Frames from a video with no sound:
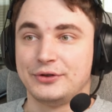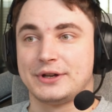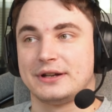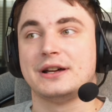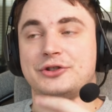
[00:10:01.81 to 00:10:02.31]
You
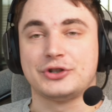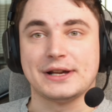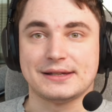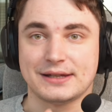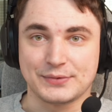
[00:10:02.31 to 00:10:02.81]
can
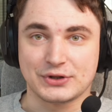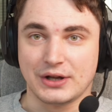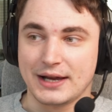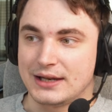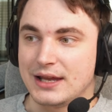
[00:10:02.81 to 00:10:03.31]
adjust them
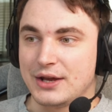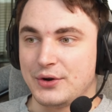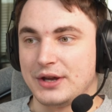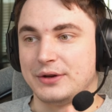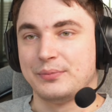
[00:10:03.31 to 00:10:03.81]

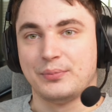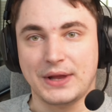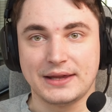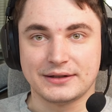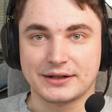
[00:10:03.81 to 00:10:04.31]
slightly in
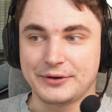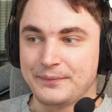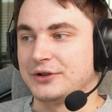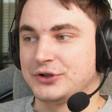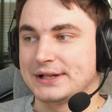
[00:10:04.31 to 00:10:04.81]
Blender,
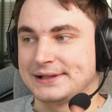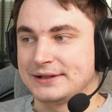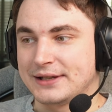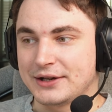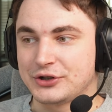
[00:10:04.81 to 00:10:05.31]
adjust the
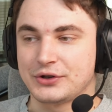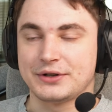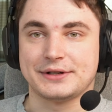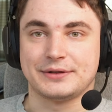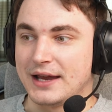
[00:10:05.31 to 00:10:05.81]

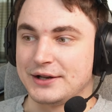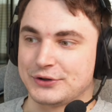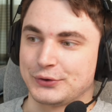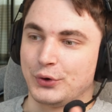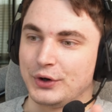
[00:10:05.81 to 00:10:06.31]
textures and
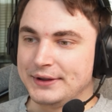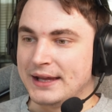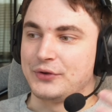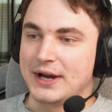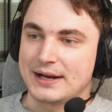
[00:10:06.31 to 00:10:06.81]
so on,
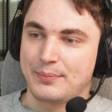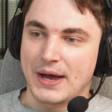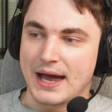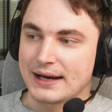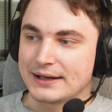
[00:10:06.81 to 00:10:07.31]
create a
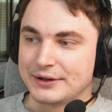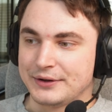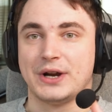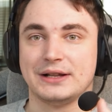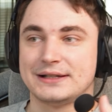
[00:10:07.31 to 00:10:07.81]
pack
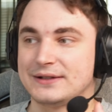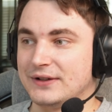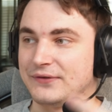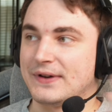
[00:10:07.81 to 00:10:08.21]
relatively